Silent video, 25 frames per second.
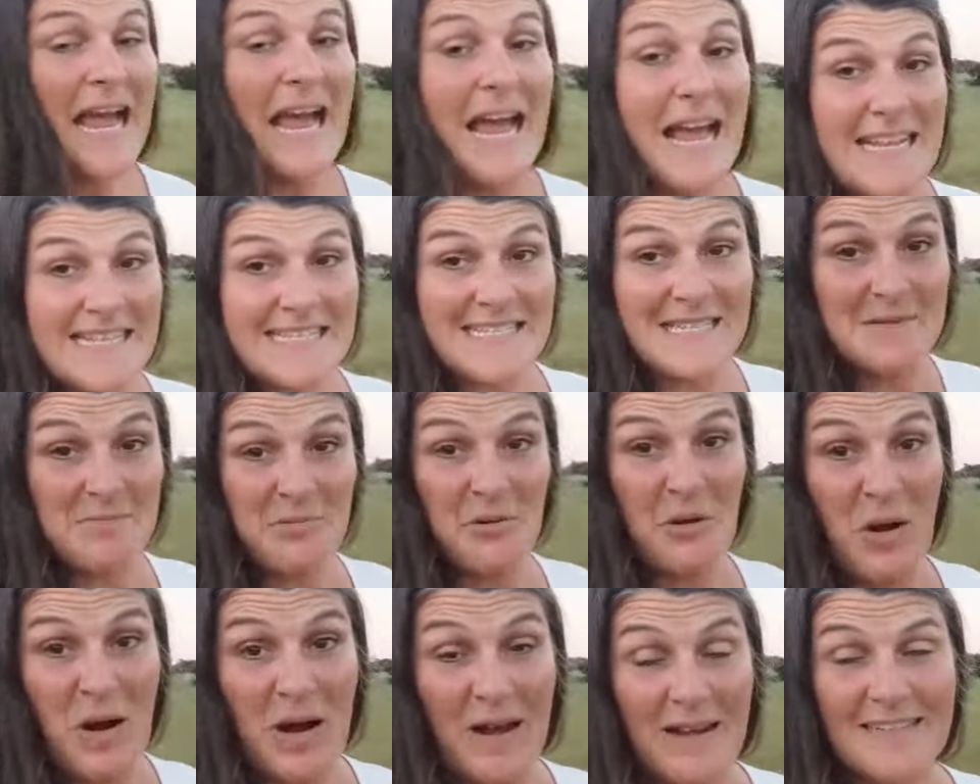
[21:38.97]
I sleep
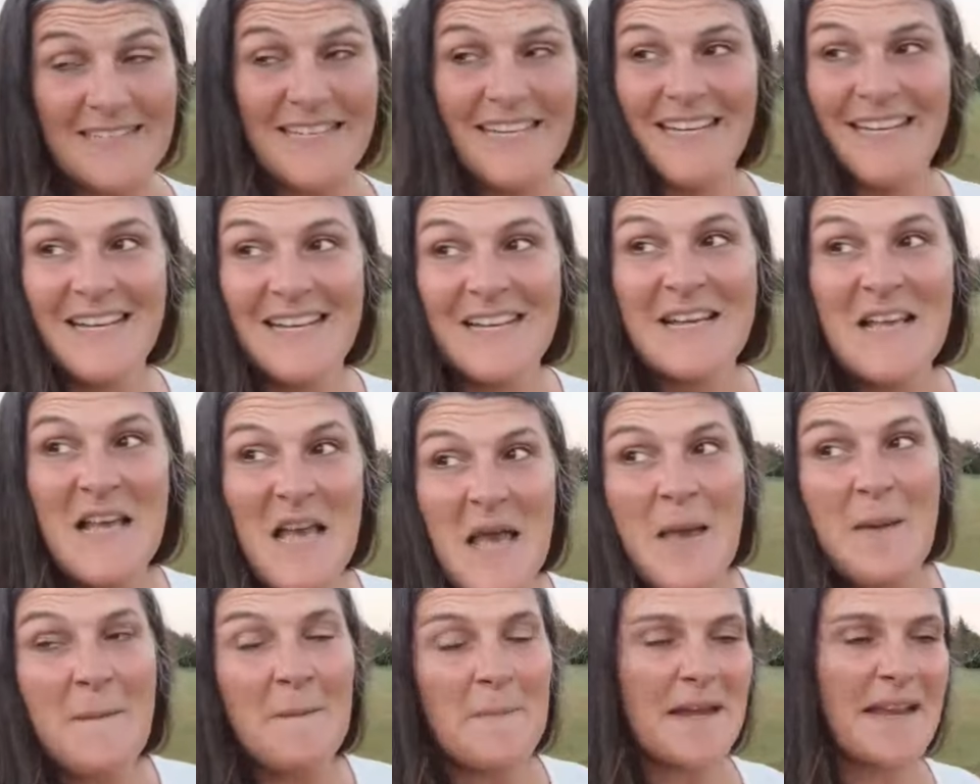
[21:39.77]
hard,
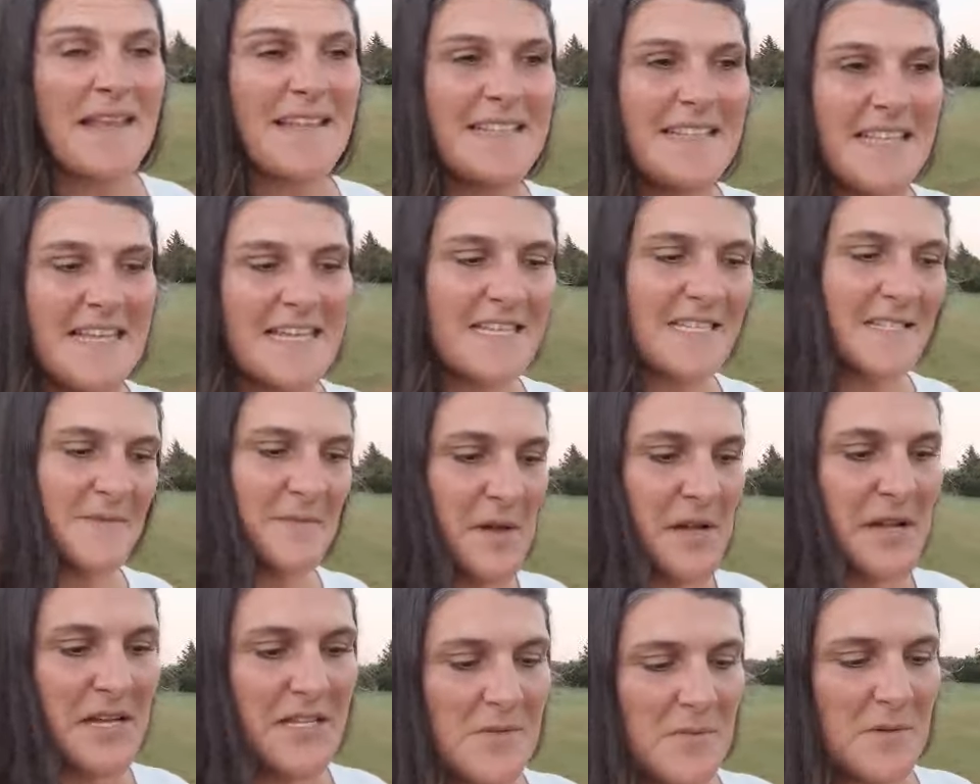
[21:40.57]
but I think it's
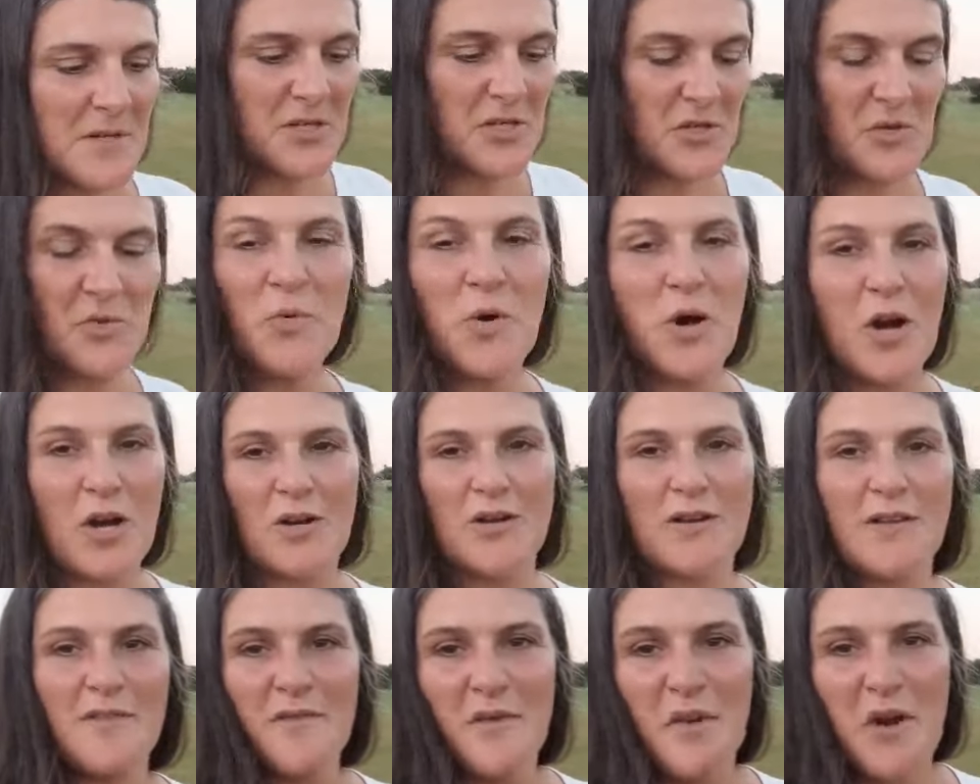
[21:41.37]
because we do
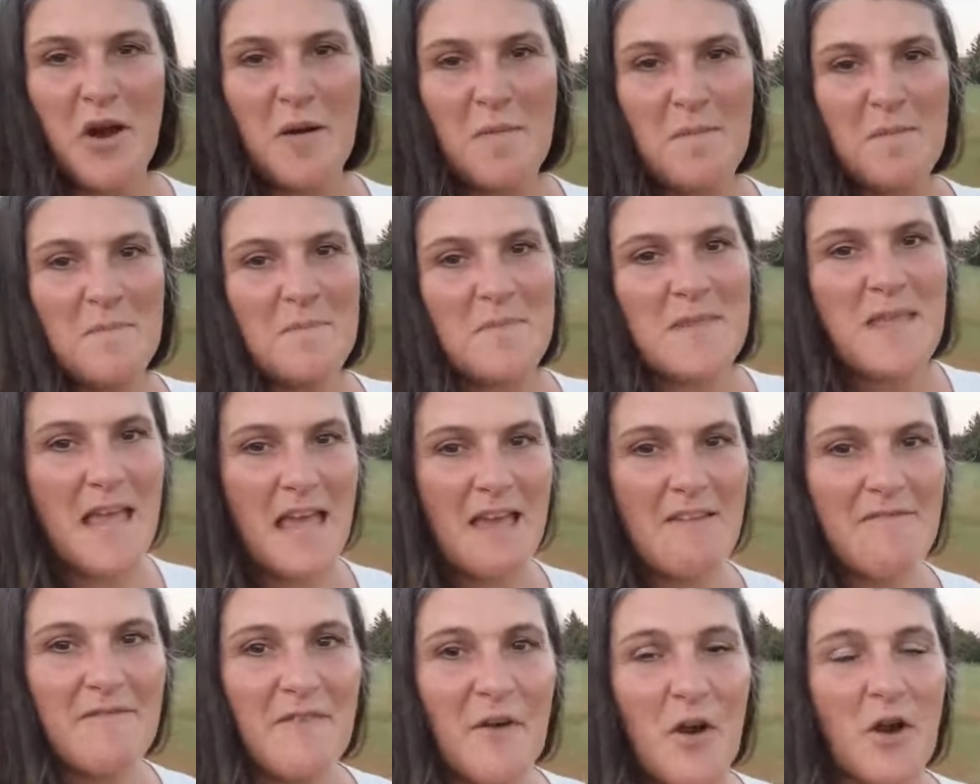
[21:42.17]
work on a farm,
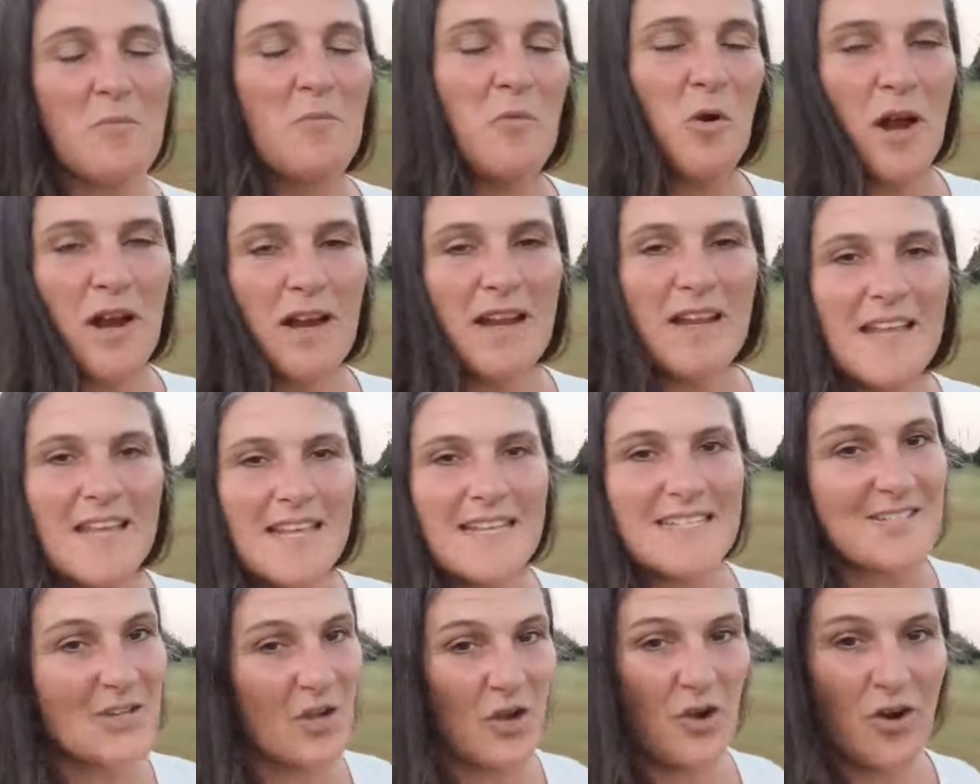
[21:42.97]
and farm work
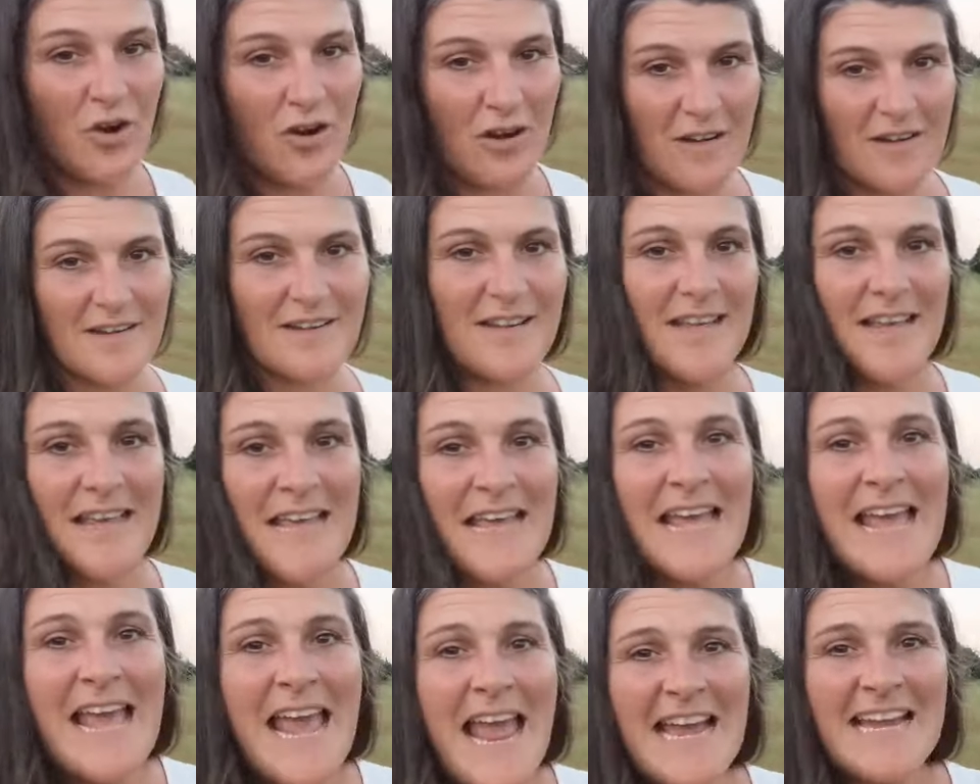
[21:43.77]
is hard,
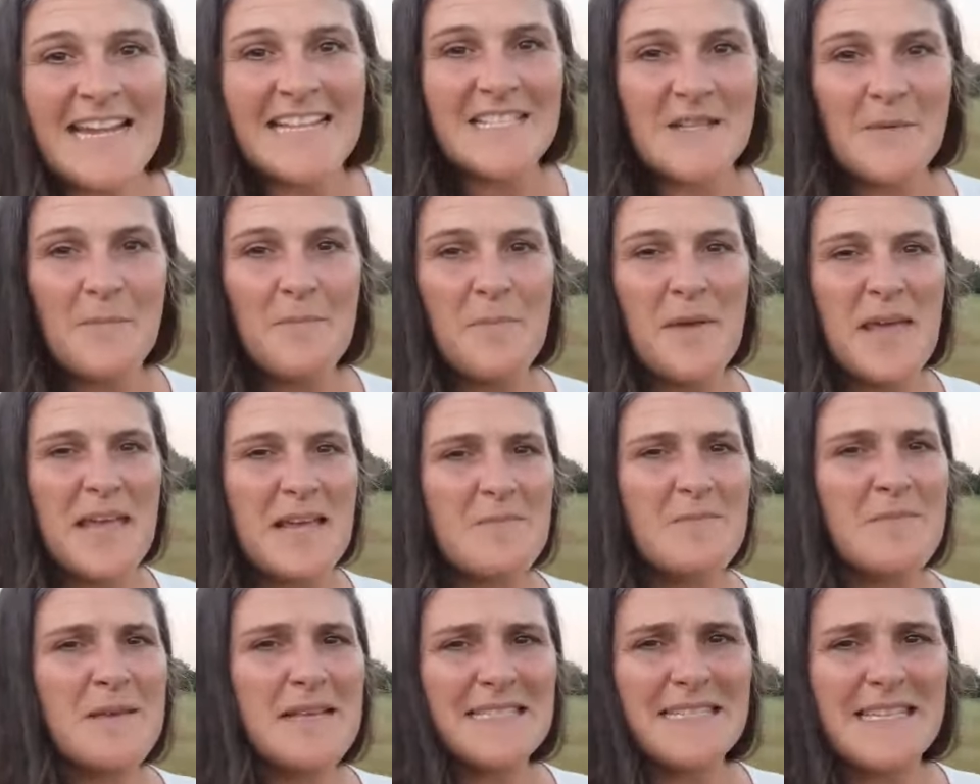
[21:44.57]
and it's a
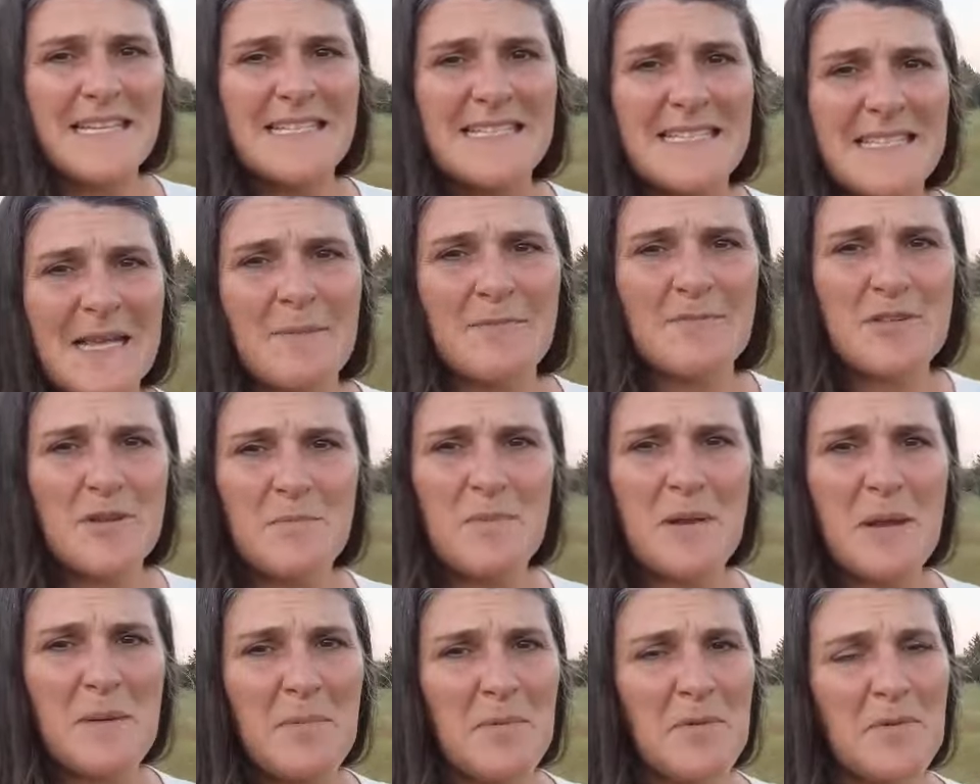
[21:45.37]
big misconception.
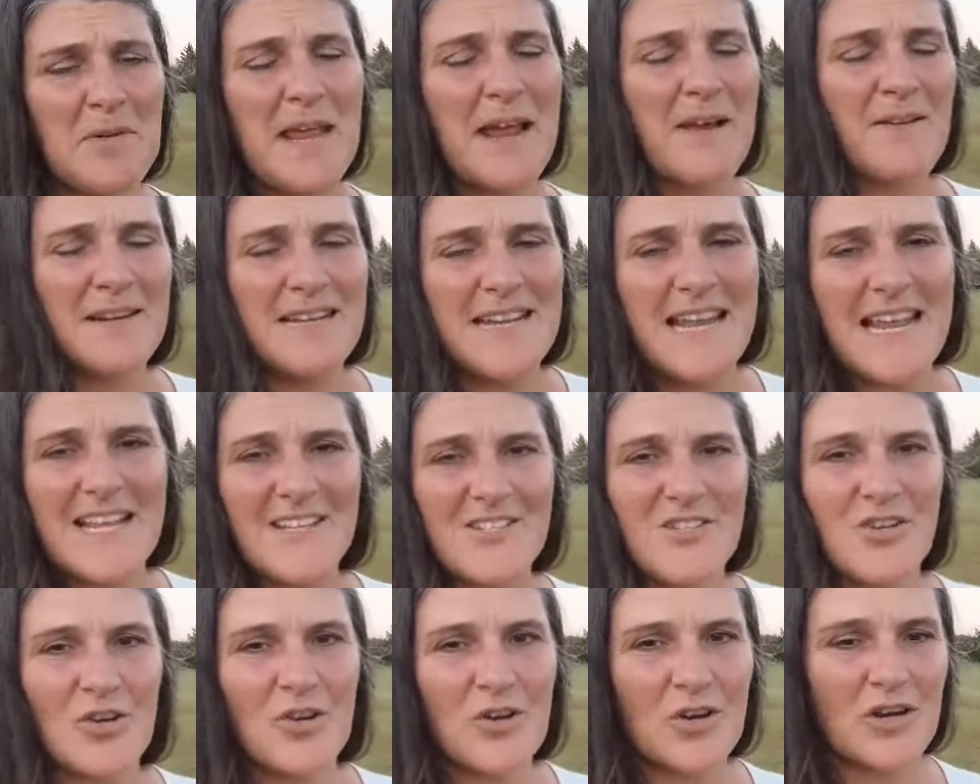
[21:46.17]
People
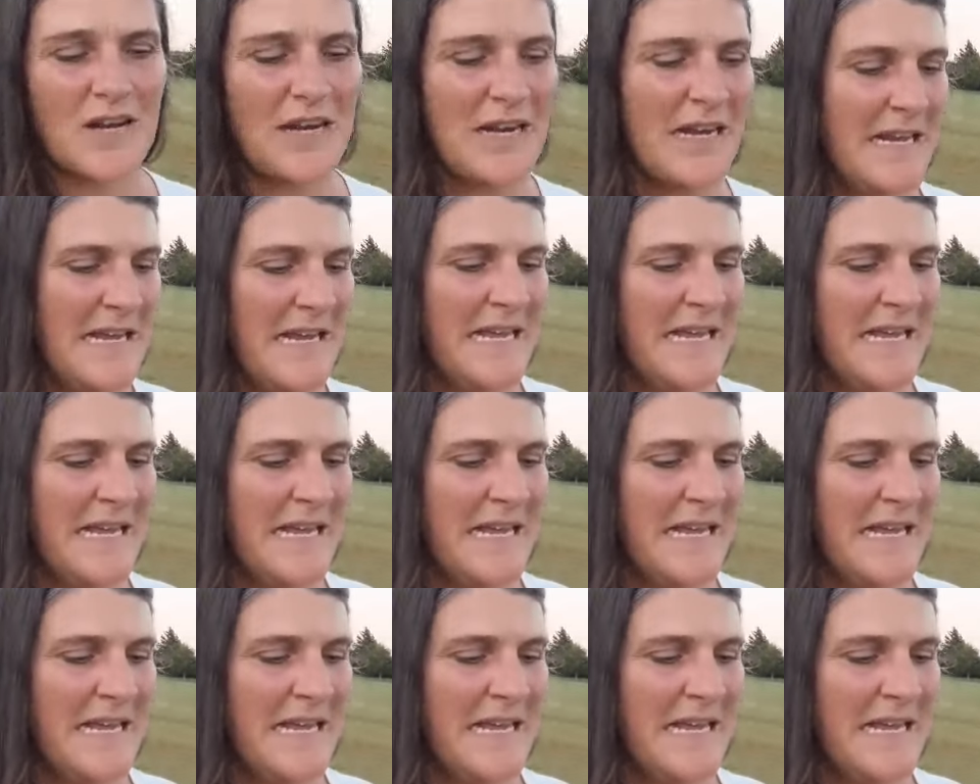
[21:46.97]
nowadays are